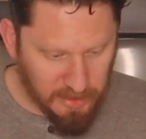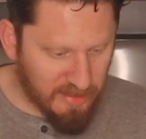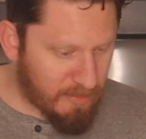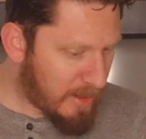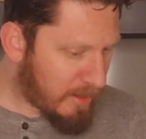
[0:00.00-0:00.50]

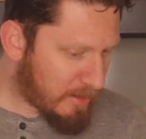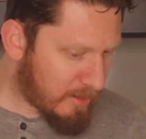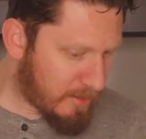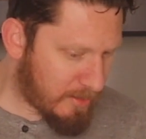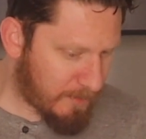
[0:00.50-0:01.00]
they've
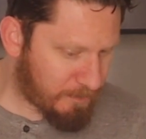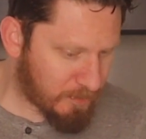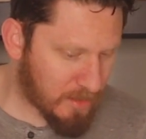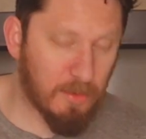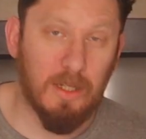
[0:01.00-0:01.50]
been
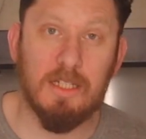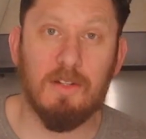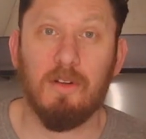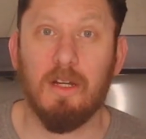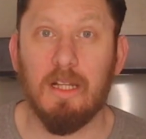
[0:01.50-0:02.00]
rising
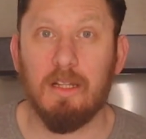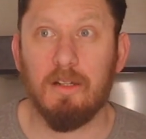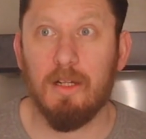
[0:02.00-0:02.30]
for another